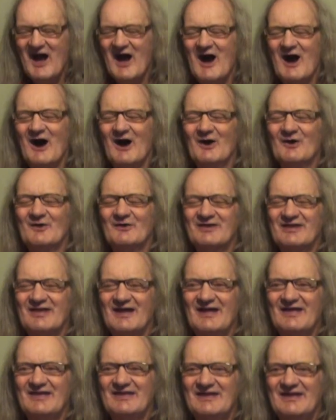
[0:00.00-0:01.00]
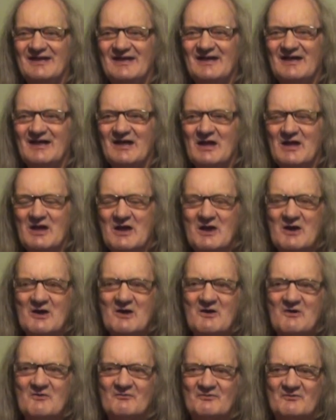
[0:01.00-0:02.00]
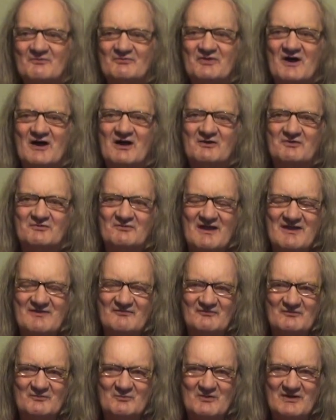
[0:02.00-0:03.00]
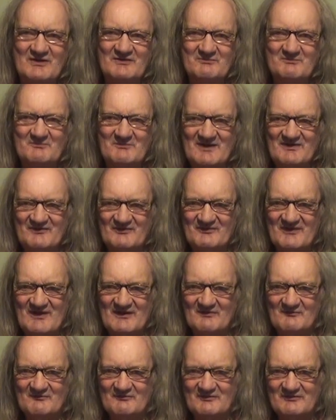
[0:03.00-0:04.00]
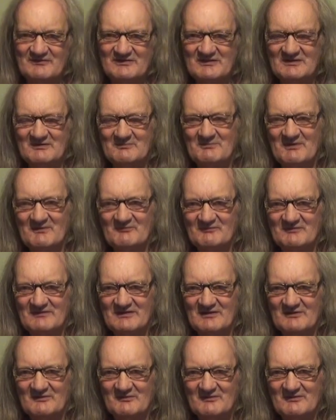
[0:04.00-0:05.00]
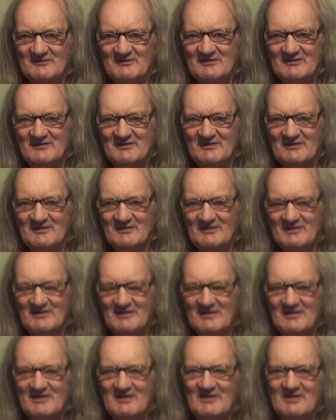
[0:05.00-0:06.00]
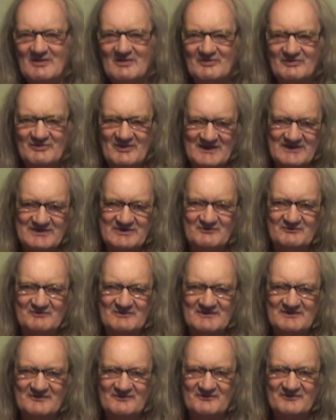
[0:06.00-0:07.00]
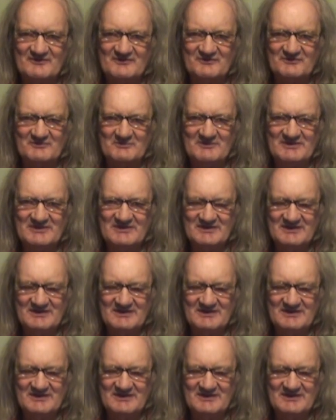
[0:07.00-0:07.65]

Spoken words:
Okay. From Dark Raven One, myself and Little Buffalo, thank you for listening to me.